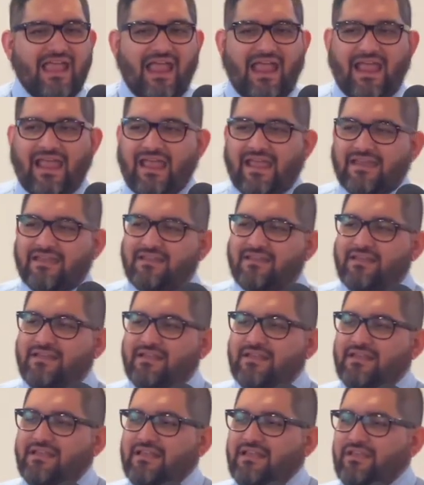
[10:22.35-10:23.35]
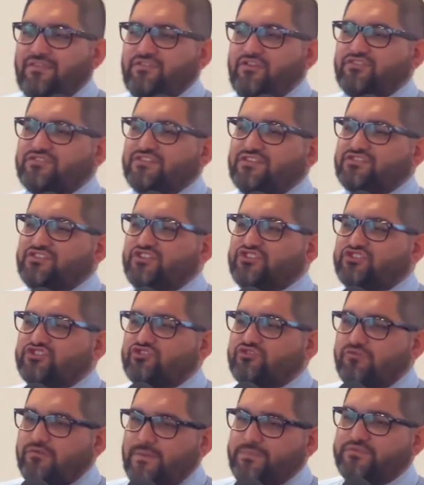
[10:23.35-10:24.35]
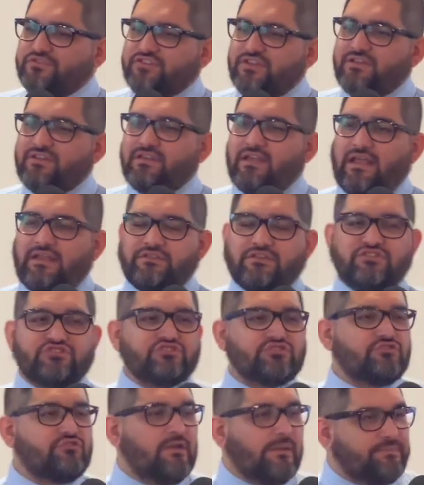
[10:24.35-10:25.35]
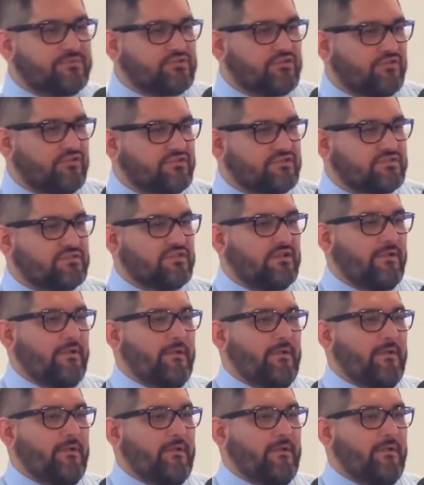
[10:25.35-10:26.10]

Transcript: And there's a description in the scriptures